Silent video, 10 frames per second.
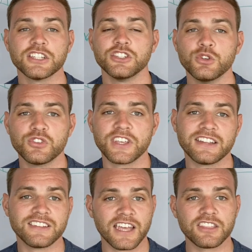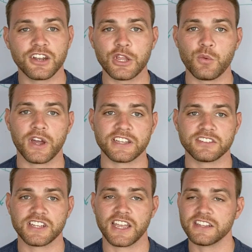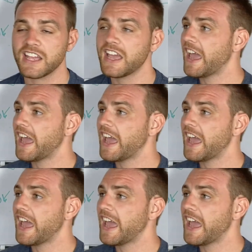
using a 1031 exchange